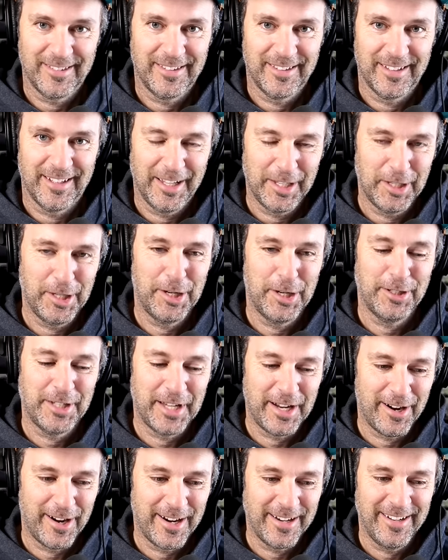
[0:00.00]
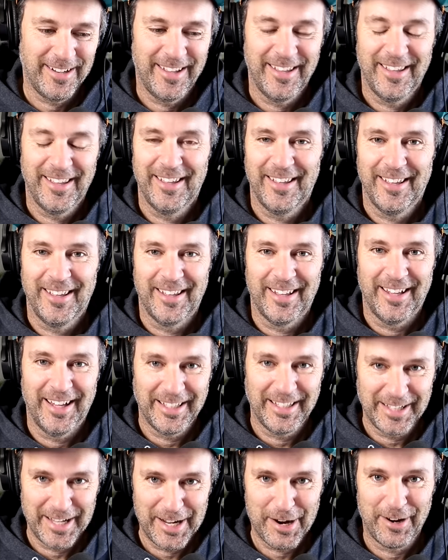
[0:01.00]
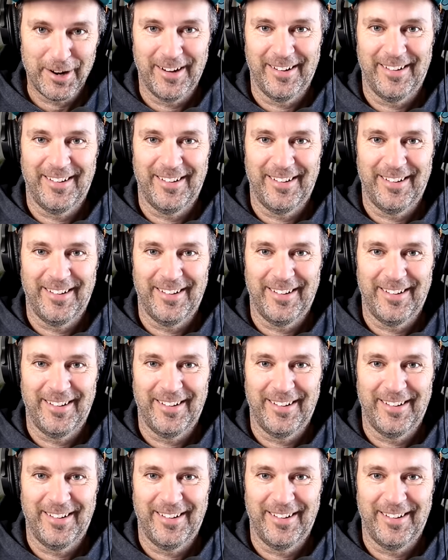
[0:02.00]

I, a year, Darren. A year.